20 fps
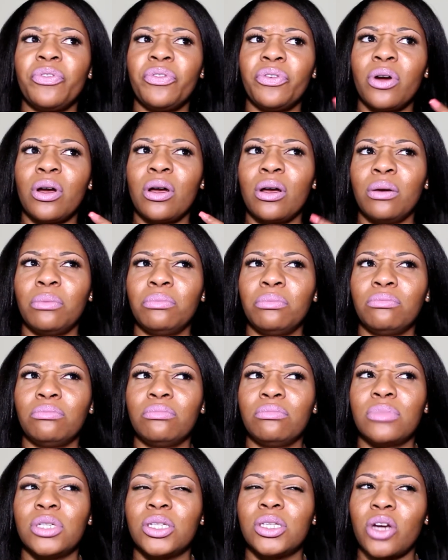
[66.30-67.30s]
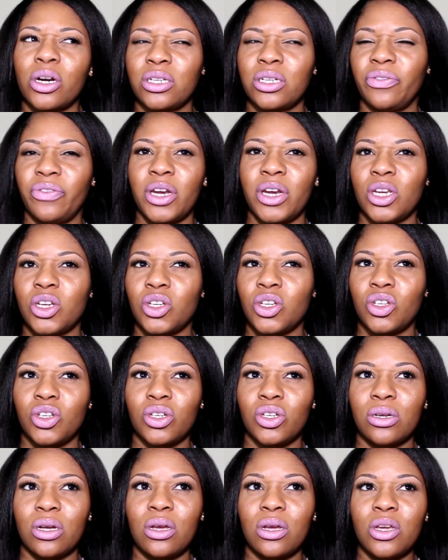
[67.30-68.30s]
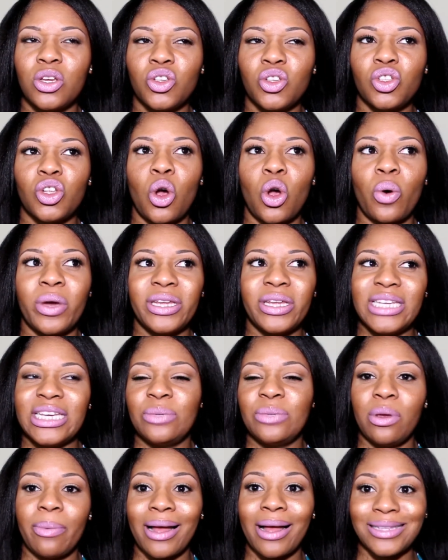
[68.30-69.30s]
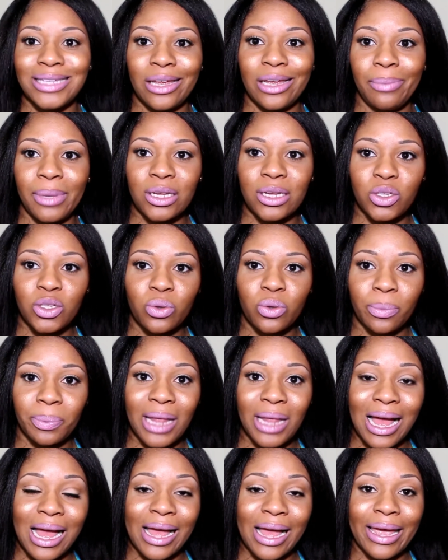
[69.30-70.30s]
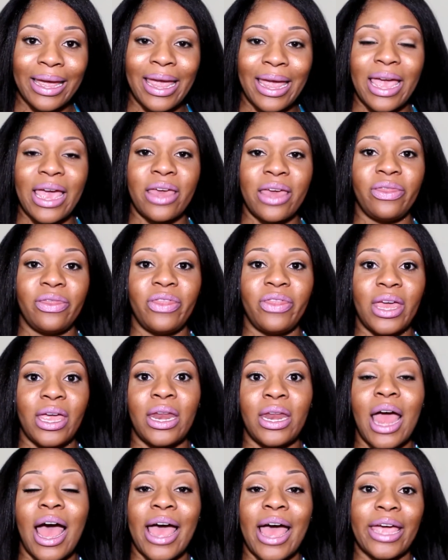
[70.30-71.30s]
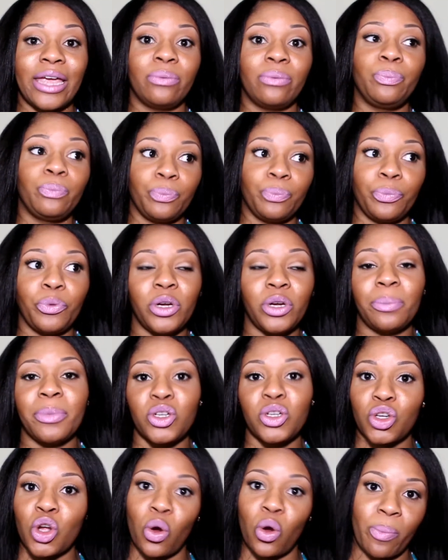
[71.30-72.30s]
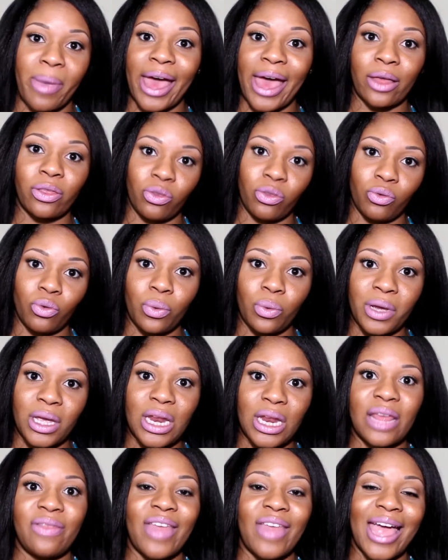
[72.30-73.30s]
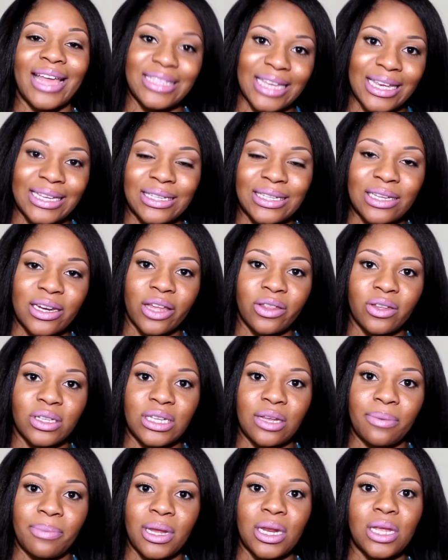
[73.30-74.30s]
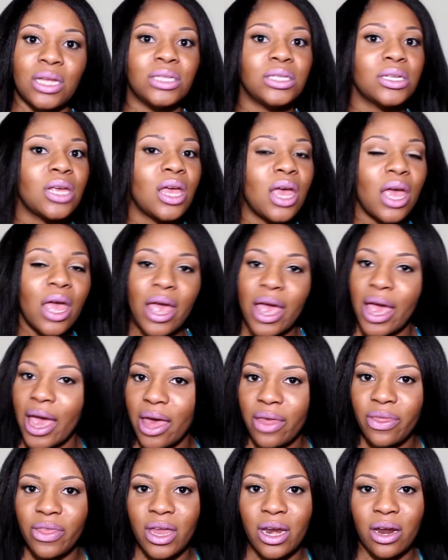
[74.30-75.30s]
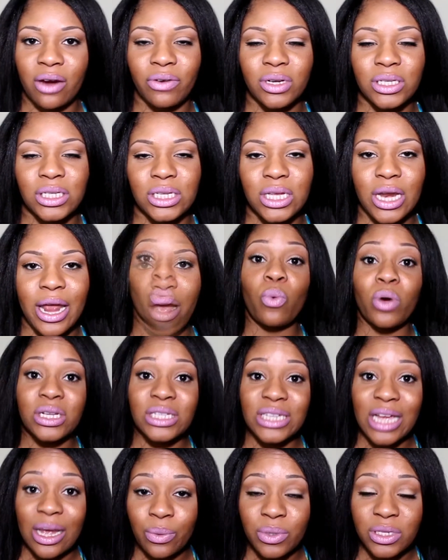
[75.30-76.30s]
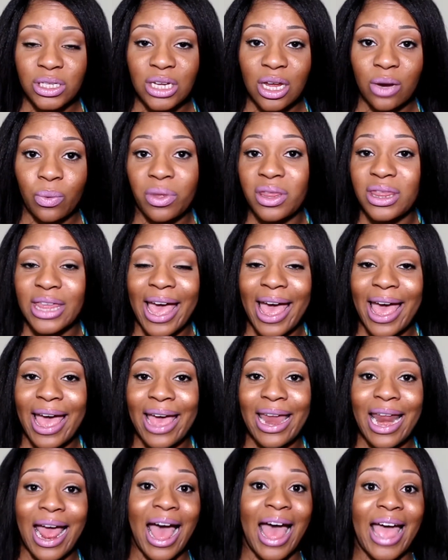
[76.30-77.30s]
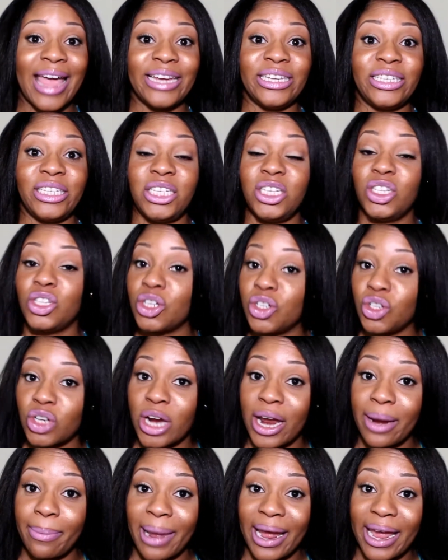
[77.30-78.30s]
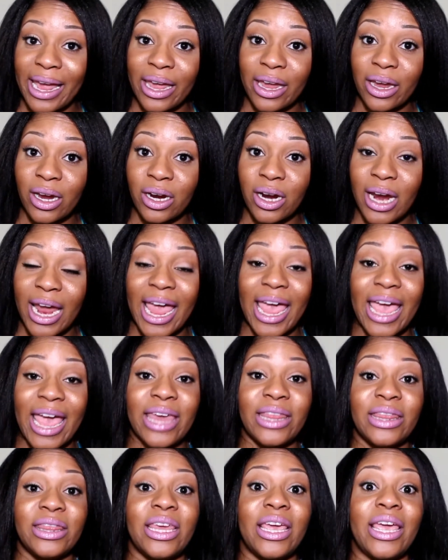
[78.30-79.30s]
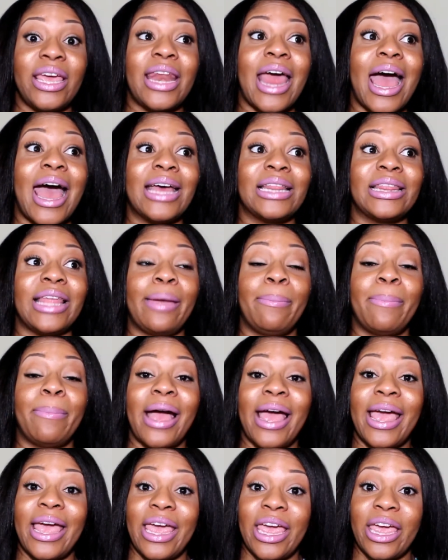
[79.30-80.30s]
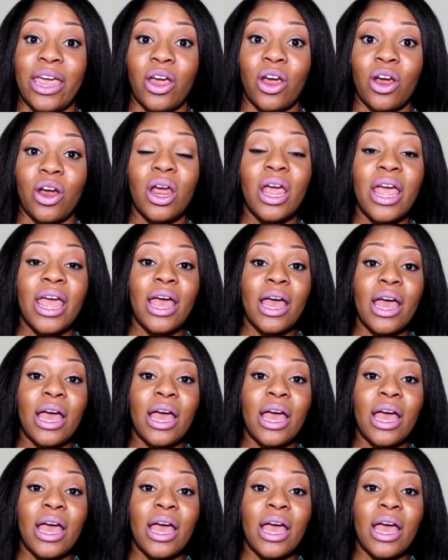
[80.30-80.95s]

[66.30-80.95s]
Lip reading: from start to finish. So it takes me about 10 minutes to apply, and then I pretty much go back through it, and that takes another 10 minutes, and then I rinse it out. Once I was done with that, I t-shirt dried my hair, and then I let my hair